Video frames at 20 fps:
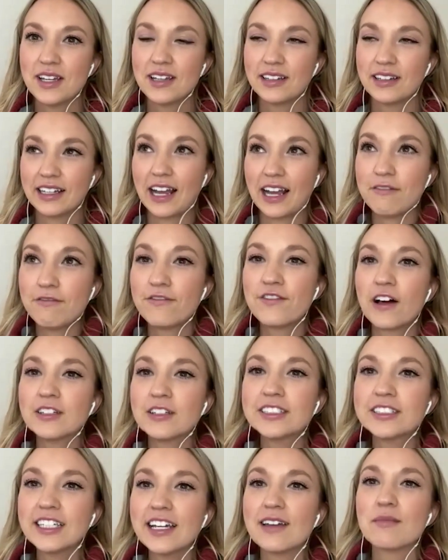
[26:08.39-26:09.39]
like I
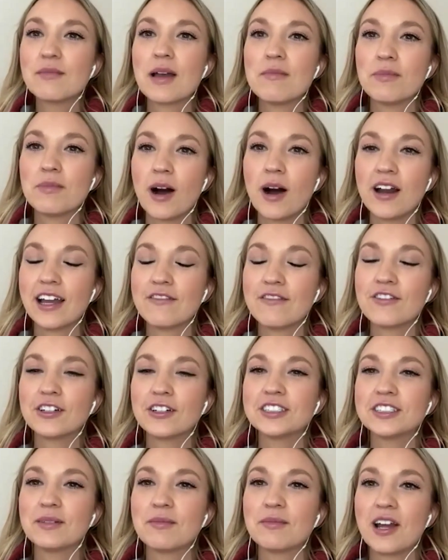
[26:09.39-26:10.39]
felt it in my body, I
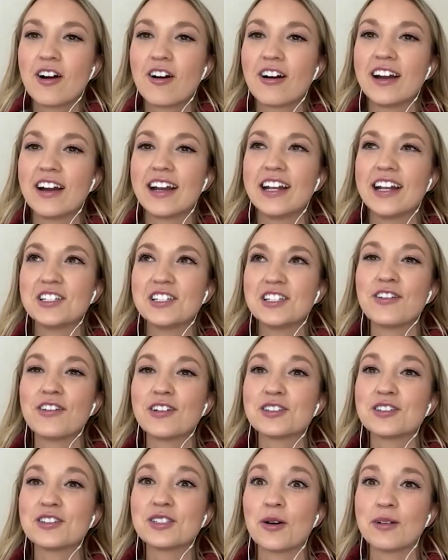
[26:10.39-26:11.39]
felt it in my heart, and I just
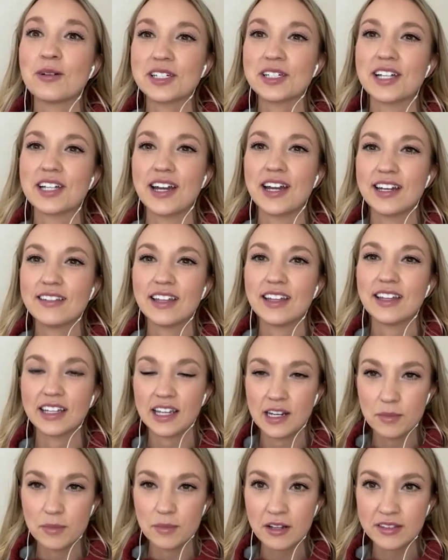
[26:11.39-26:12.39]
felt so excited
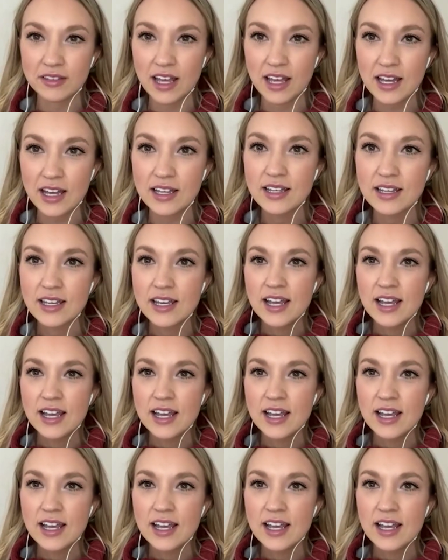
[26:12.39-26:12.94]
thinking about that,